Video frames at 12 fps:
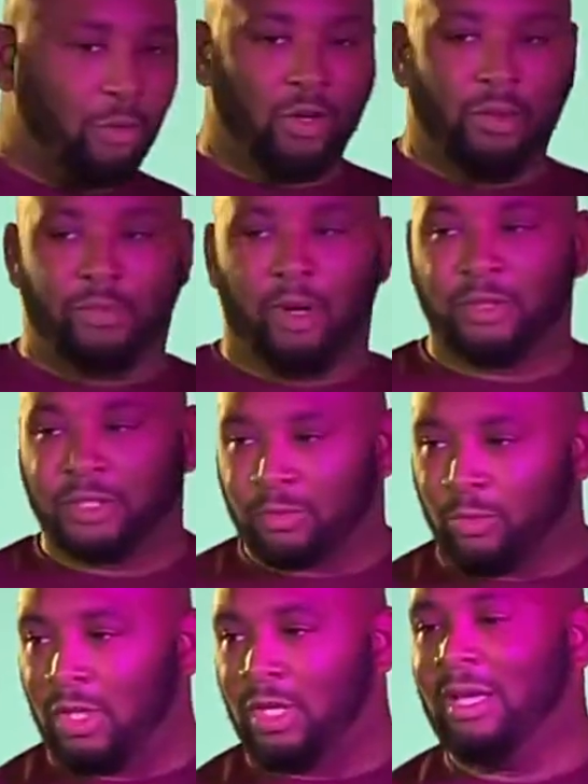in a bonus
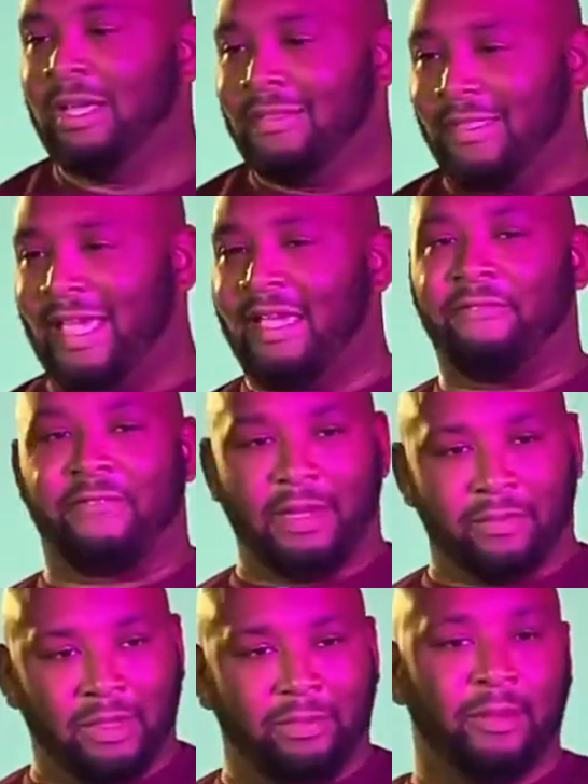one: they have
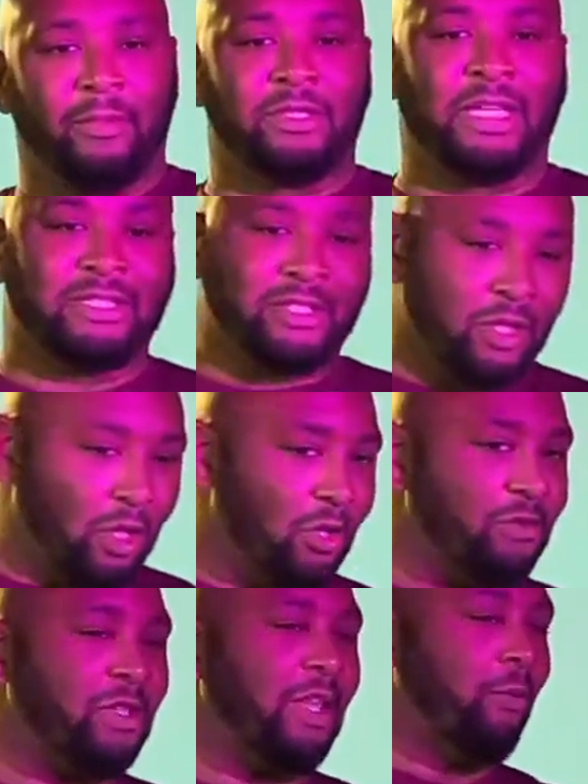family members that
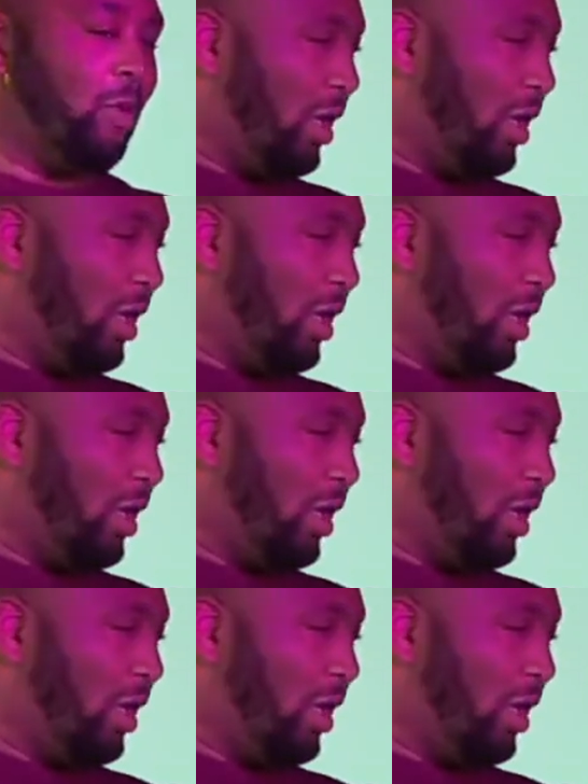serve, so they want to